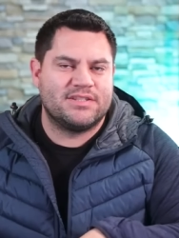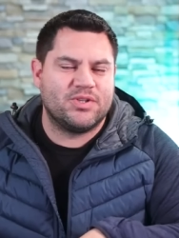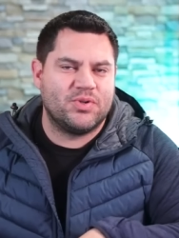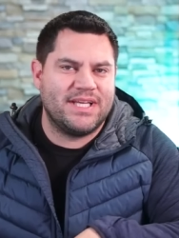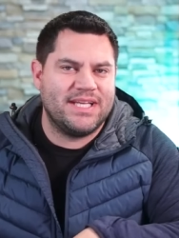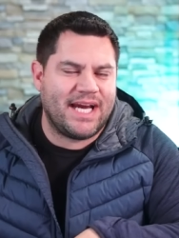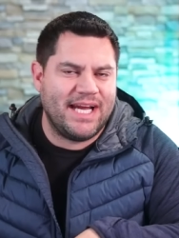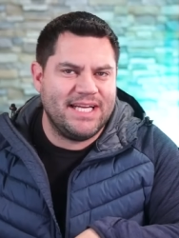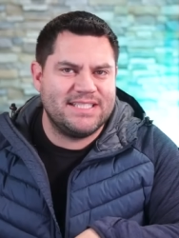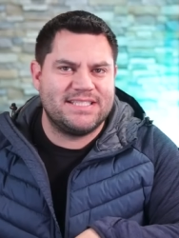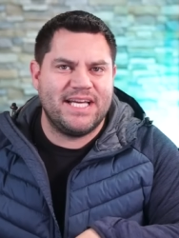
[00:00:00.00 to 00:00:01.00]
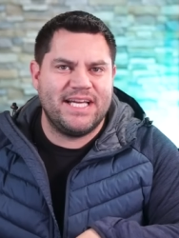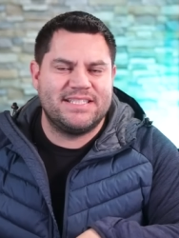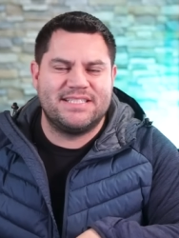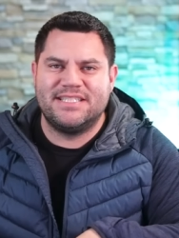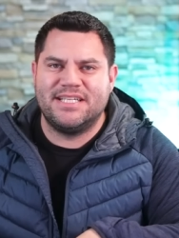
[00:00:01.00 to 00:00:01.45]
So the United
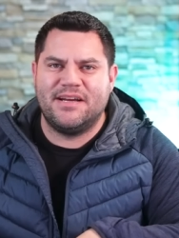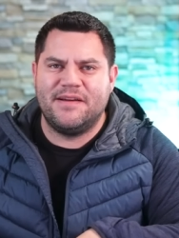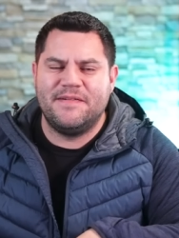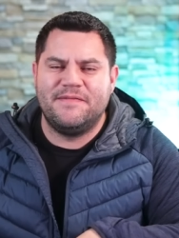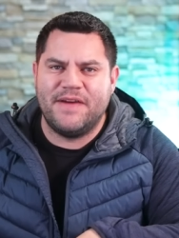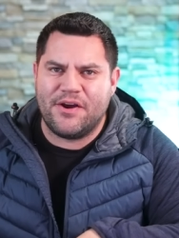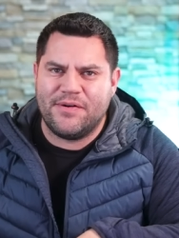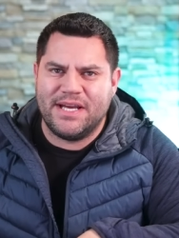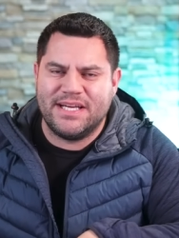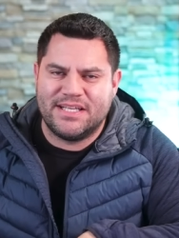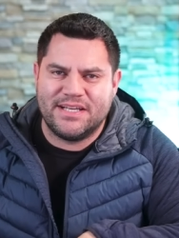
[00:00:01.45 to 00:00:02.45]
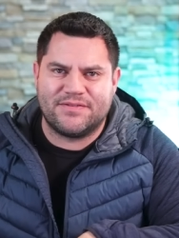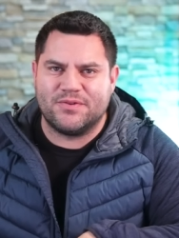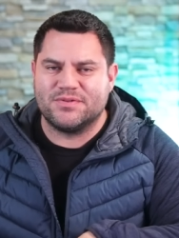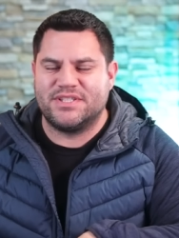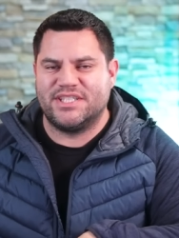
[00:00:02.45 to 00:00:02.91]
States is in a very
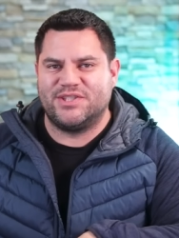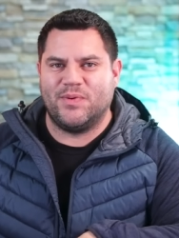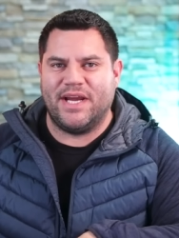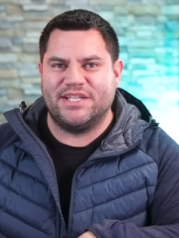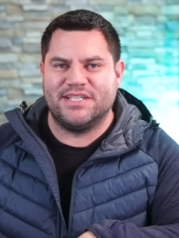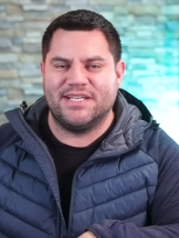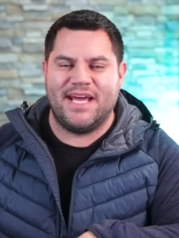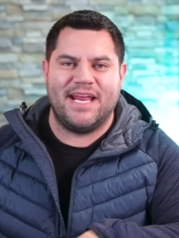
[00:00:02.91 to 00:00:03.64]
difficult situation,